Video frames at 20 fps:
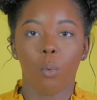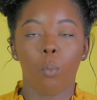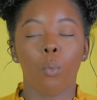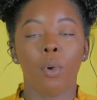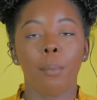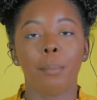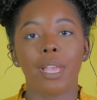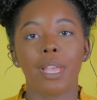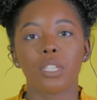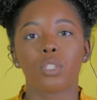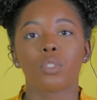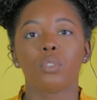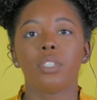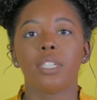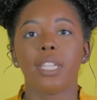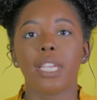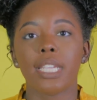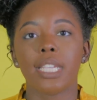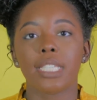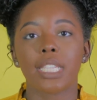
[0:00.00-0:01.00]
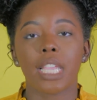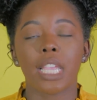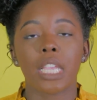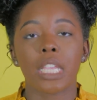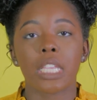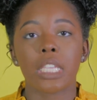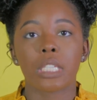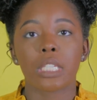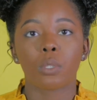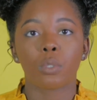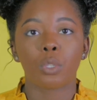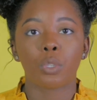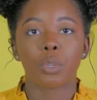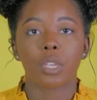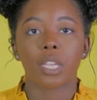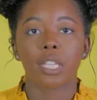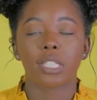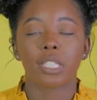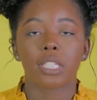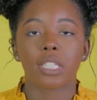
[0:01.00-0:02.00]
What my school does is
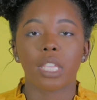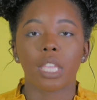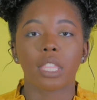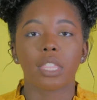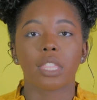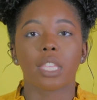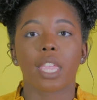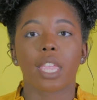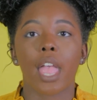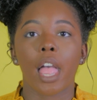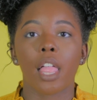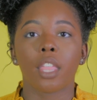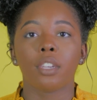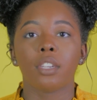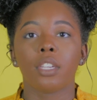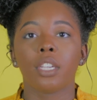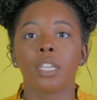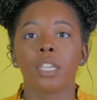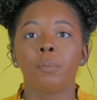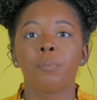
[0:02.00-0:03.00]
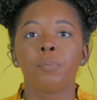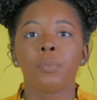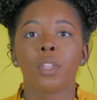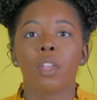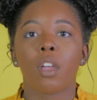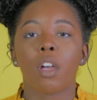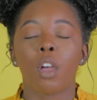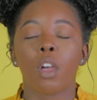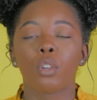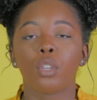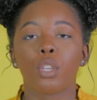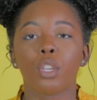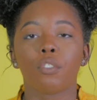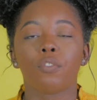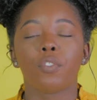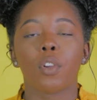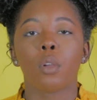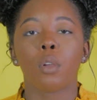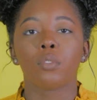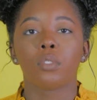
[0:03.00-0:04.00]
you can sync the calendar onto
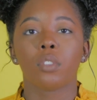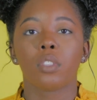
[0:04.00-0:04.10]
your phone,